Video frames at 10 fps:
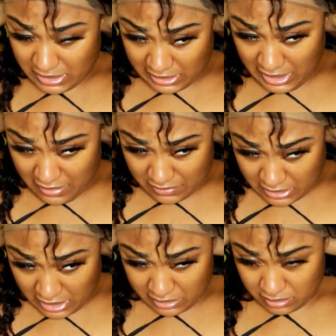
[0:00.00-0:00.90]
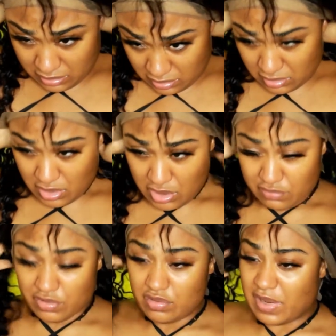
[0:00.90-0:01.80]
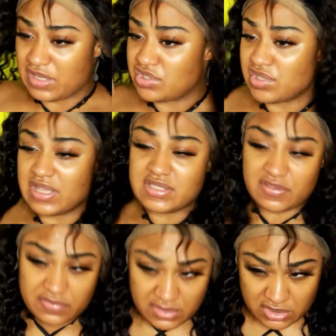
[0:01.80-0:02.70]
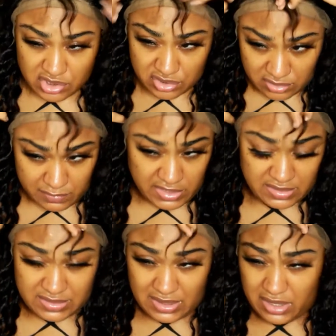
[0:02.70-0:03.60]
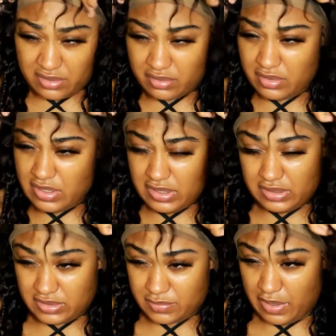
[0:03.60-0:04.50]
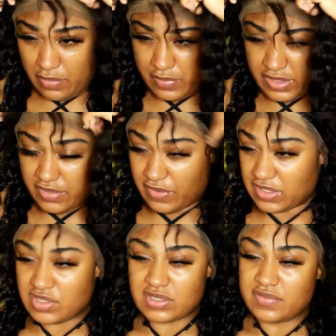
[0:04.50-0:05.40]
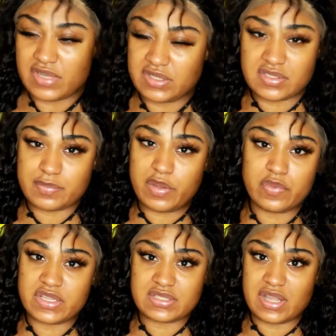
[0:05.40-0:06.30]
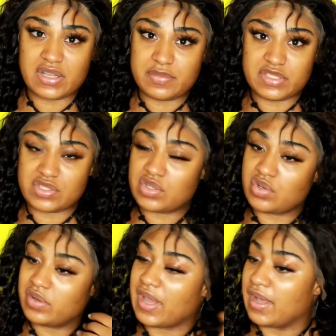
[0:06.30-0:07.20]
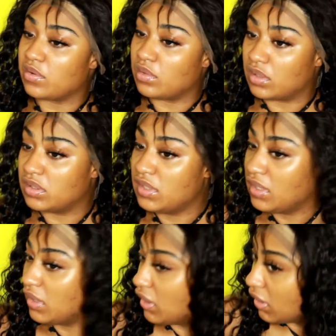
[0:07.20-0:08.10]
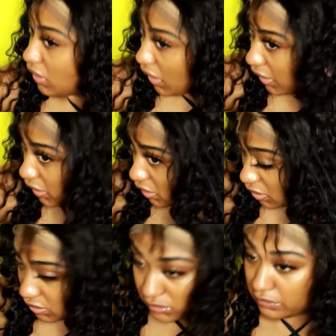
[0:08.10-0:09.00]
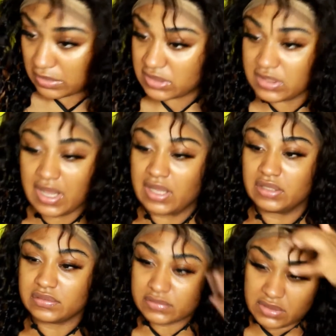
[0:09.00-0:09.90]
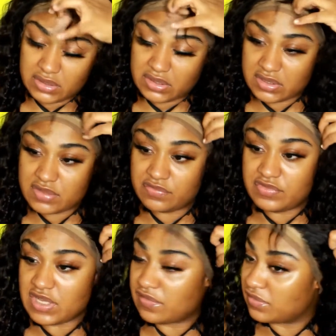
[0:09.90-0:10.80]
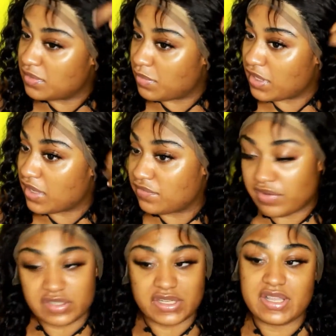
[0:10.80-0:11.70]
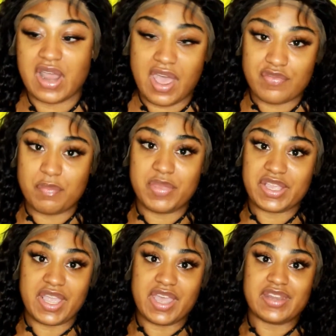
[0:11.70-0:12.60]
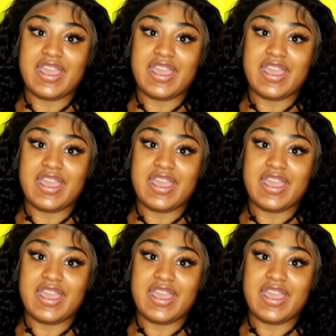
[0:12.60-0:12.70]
Like, I have a lot of room. I definitely should make this tighter, because my wig, if I just leave it like this, my wig is not gonna be secured at all. Like, it's not. It's definitely big head friendly, and I have a big head.